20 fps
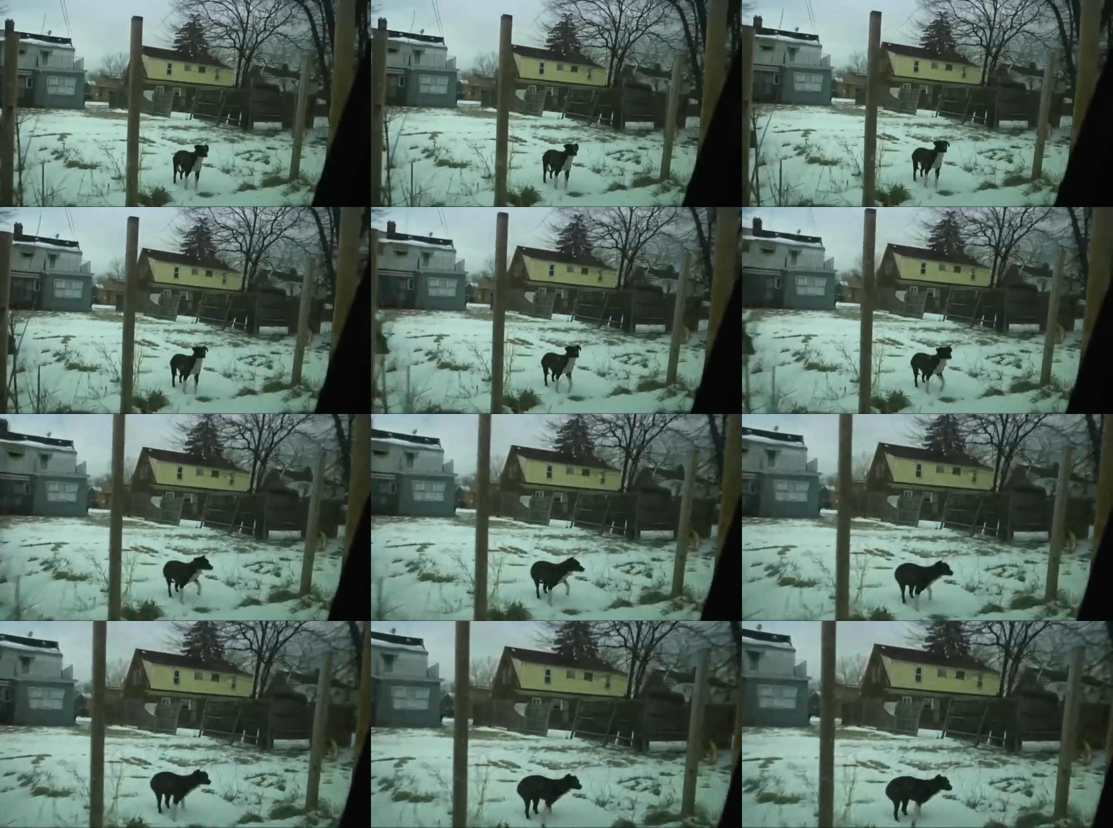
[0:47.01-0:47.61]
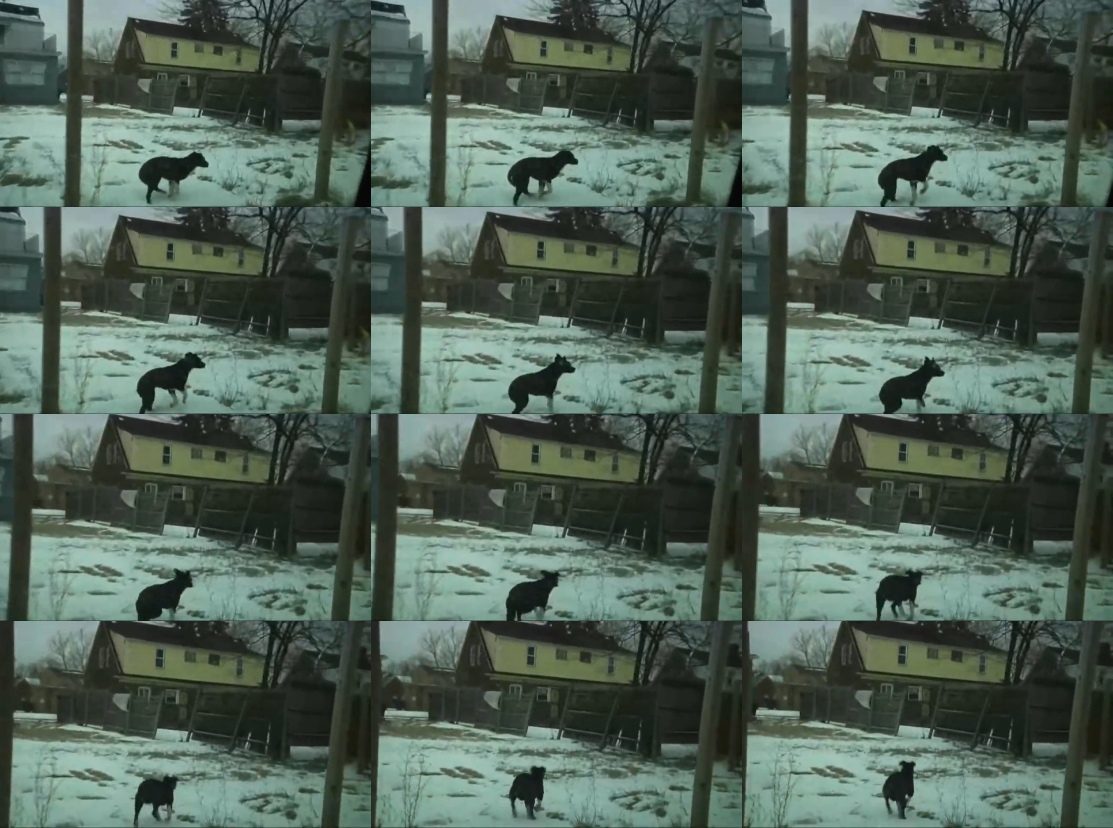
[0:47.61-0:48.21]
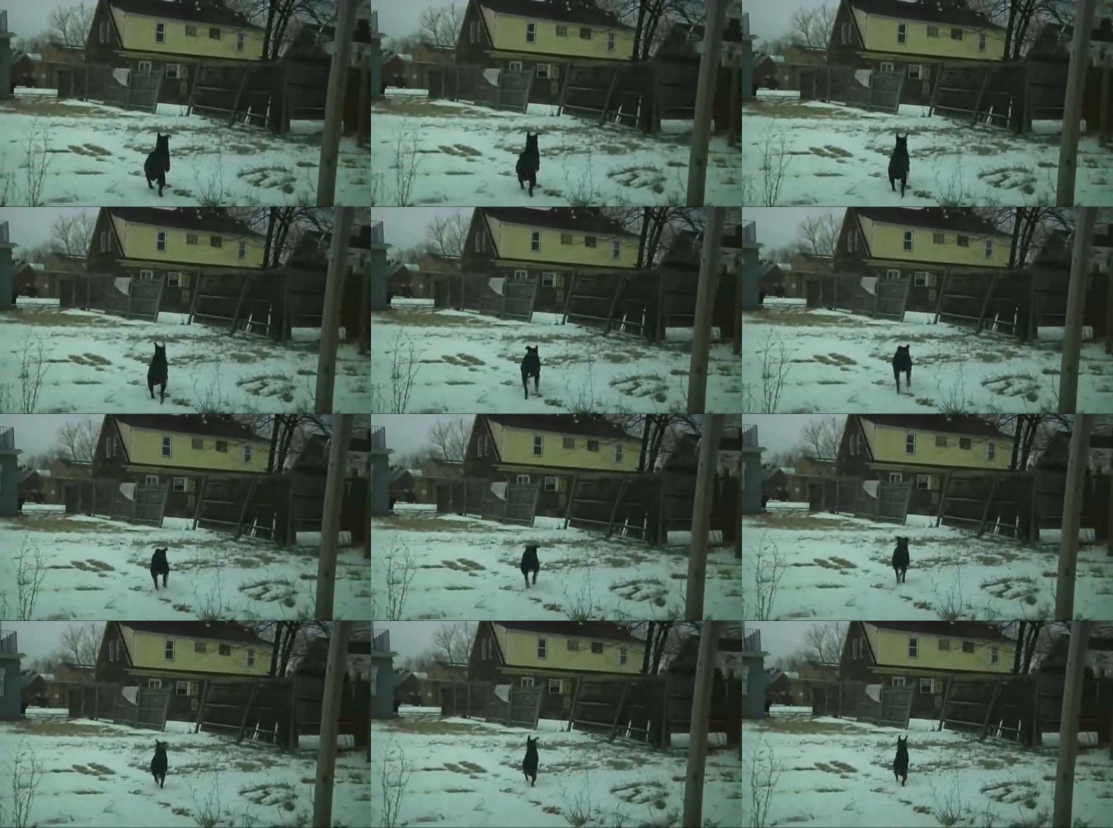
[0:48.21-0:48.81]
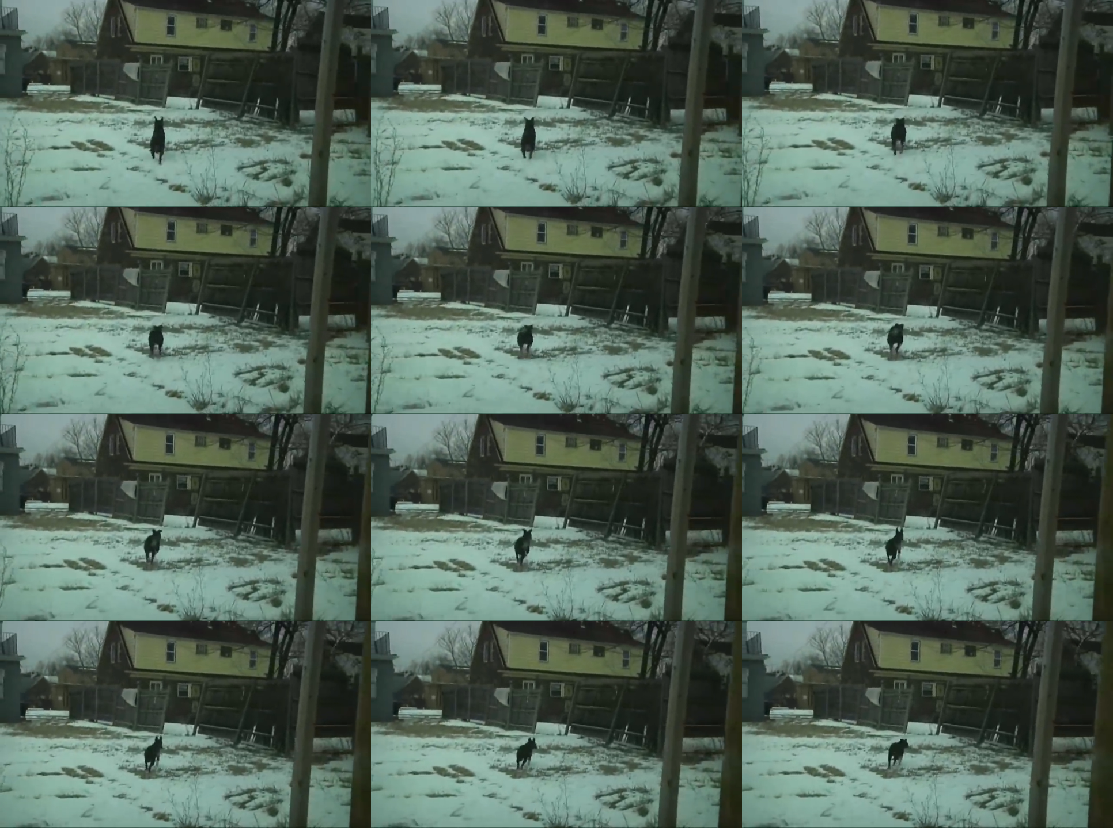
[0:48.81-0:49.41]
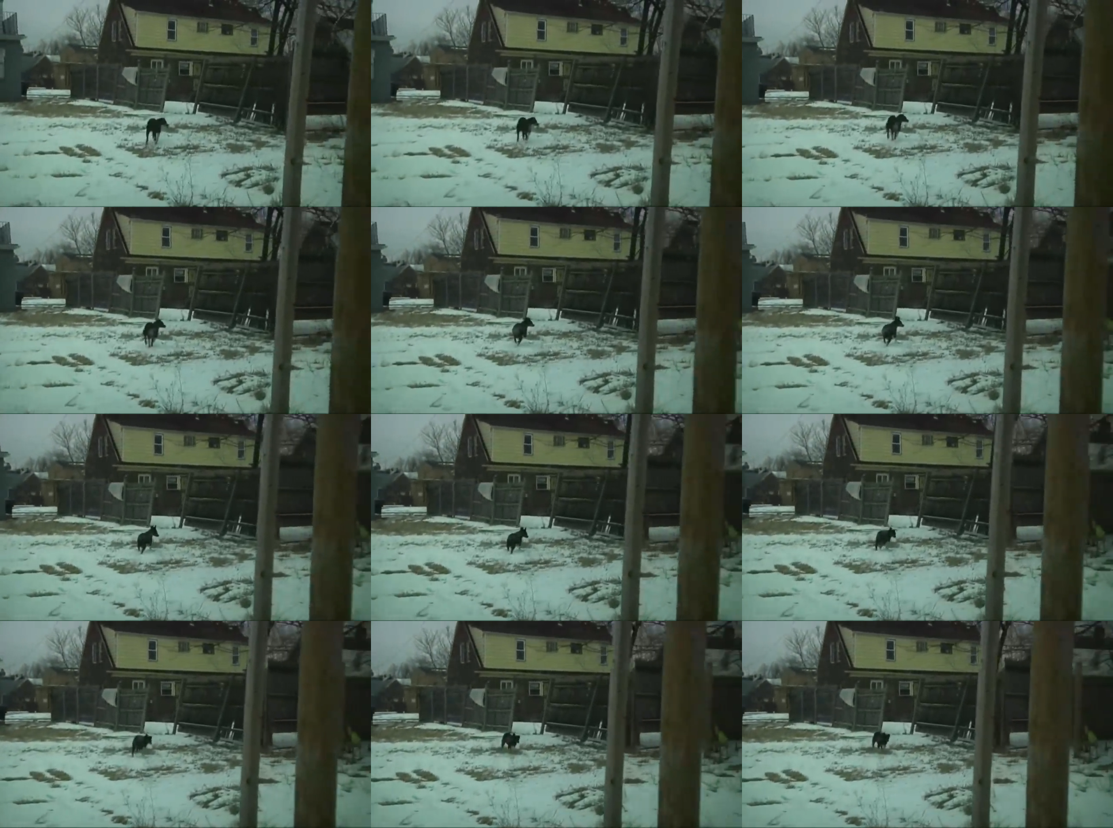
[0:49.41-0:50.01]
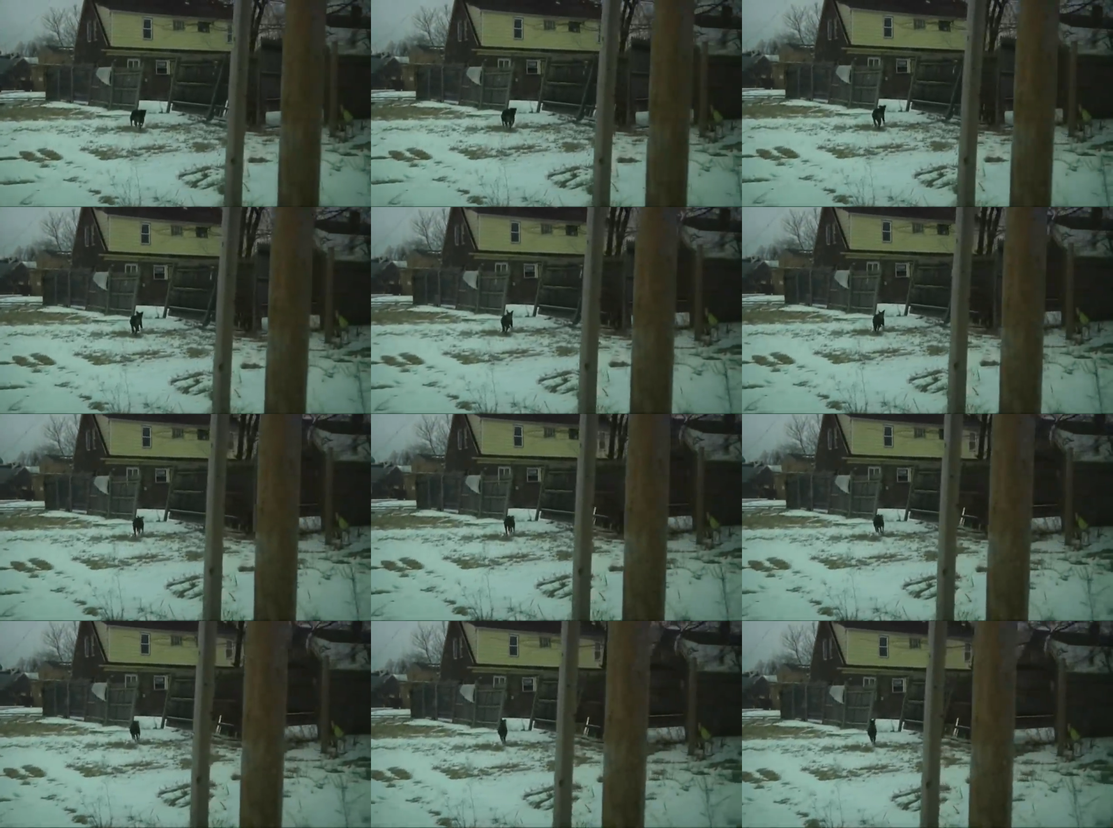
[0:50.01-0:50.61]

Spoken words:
(no speaker visible)